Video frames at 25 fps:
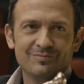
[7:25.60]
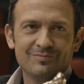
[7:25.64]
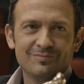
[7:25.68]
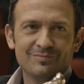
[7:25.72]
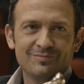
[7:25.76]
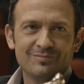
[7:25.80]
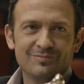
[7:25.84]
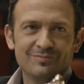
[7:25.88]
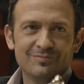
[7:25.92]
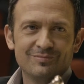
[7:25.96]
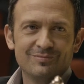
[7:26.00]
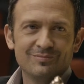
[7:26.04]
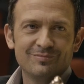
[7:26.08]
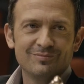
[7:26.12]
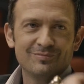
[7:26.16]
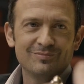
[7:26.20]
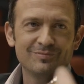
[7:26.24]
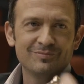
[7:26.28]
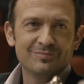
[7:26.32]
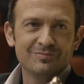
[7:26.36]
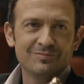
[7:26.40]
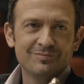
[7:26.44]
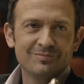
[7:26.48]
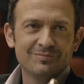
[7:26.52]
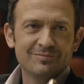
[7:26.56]

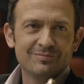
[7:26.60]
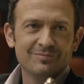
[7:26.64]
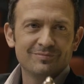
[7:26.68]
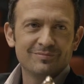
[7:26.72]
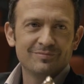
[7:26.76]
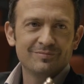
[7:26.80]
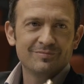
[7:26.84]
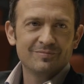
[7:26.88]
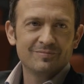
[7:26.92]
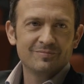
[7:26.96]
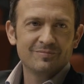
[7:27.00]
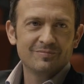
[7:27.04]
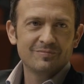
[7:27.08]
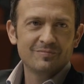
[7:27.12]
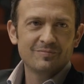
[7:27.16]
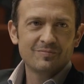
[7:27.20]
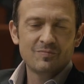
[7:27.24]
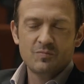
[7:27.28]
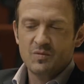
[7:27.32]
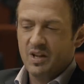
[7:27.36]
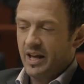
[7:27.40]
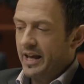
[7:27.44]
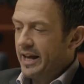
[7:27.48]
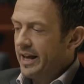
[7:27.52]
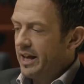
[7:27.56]
immediately be able
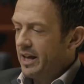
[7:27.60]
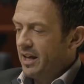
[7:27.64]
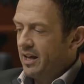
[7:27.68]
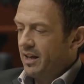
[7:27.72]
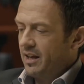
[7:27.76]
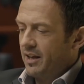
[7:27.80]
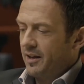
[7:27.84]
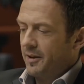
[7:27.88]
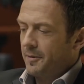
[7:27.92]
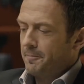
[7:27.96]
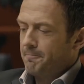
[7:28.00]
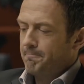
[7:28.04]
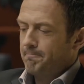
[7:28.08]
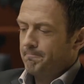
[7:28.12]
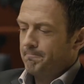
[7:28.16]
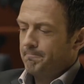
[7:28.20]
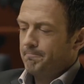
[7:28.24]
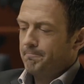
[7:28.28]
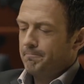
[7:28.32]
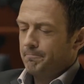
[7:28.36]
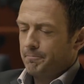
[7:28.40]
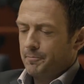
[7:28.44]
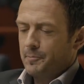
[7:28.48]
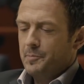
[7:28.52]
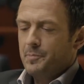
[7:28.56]
to, to,
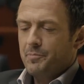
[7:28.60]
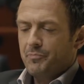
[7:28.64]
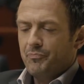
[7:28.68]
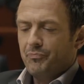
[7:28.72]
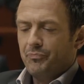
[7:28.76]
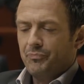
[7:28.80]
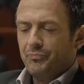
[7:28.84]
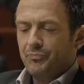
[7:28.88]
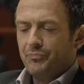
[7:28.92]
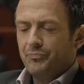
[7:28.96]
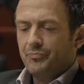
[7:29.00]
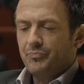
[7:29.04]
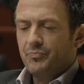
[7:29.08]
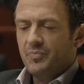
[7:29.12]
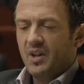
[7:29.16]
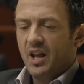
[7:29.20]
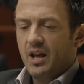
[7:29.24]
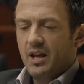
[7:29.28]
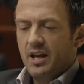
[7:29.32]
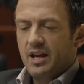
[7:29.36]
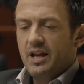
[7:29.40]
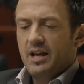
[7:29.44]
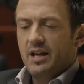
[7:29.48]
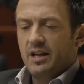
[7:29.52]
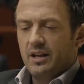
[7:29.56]
to do that.
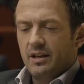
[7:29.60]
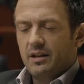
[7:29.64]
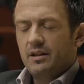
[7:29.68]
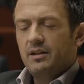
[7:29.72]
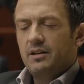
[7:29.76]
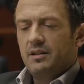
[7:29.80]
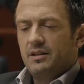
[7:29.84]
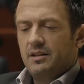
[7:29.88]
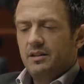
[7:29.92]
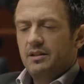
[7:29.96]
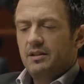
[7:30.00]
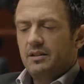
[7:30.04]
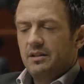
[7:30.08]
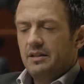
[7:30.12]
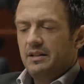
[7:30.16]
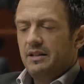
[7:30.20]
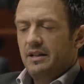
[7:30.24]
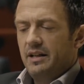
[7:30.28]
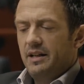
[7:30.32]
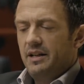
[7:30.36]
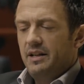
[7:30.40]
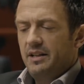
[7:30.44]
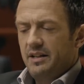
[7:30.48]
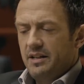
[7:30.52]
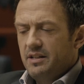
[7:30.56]

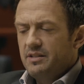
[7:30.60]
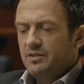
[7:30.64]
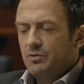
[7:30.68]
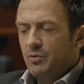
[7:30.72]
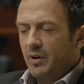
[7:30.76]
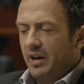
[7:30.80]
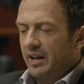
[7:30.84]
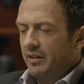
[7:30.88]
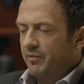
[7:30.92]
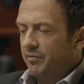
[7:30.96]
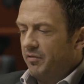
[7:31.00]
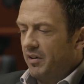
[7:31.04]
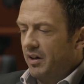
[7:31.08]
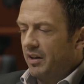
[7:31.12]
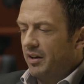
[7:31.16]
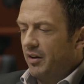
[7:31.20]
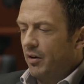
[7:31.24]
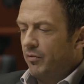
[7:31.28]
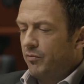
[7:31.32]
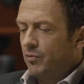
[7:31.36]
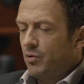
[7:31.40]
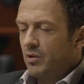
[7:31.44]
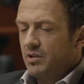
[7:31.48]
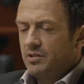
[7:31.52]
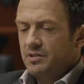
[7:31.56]
It is great fun.
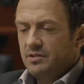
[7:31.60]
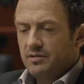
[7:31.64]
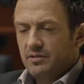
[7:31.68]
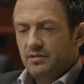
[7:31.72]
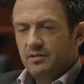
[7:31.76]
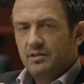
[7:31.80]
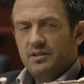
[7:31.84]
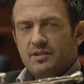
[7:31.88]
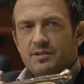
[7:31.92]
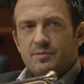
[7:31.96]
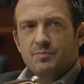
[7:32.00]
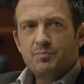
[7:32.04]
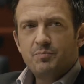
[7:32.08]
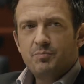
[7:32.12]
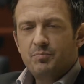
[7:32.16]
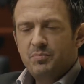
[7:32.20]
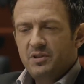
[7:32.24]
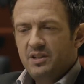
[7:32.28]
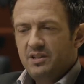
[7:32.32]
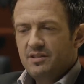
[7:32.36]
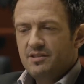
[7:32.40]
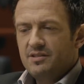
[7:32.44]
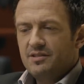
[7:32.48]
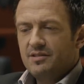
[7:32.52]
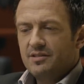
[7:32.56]
Of course, this
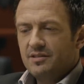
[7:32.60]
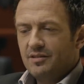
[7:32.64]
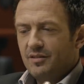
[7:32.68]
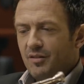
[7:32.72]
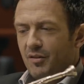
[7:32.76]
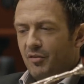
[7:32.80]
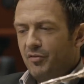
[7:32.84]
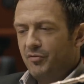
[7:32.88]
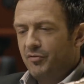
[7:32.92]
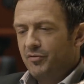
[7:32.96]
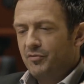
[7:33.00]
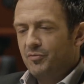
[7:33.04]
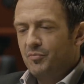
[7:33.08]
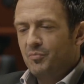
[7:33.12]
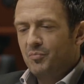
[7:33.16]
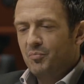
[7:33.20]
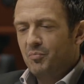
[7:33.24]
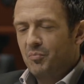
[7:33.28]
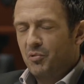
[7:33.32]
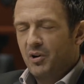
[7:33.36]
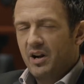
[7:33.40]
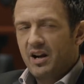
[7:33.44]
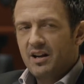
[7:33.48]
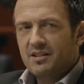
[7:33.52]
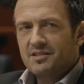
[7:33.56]
piece of
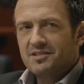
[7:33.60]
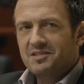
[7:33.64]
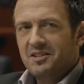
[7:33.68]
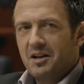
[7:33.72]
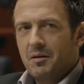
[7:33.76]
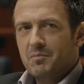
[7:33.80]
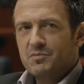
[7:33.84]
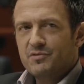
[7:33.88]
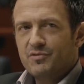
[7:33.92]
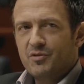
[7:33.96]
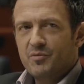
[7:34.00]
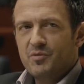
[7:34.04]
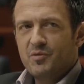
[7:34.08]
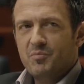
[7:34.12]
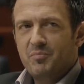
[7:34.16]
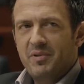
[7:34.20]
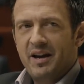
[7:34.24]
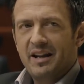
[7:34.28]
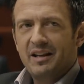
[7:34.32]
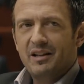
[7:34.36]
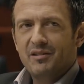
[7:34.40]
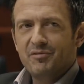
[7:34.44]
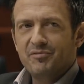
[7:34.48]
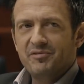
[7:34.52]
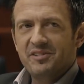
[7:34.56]
brass comes from the
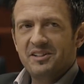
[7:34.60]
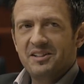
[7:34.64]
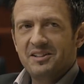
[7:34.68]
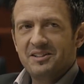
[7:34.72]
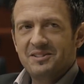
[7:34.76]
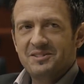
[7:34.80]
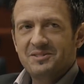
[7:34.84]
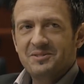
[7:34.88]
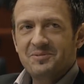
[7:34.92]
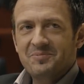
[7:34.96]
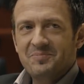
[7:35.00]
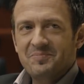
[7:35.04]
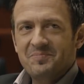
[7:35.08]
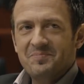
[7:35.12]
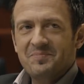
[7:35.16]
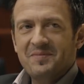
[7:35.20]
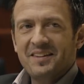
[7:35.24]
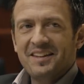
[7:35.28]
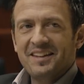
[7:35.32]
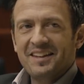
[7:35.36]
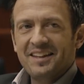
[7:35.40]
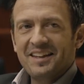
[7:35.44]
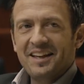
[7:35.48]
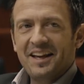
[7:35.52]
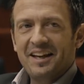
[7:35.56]
battlefield,
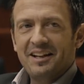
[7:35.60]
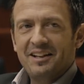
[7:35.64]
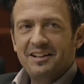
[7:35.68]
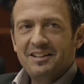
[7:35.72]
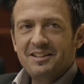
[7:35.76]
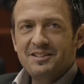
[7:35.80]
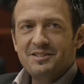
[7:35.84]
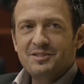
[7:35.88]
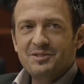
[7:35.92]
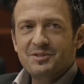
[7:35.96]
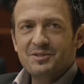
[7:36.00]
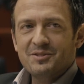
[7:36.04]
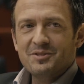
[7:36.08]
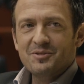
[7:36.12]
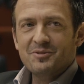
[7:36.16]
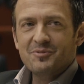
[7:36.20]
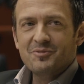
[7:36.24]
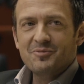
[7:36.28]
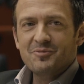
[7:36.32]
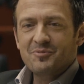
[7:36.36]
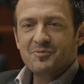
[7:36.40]
at least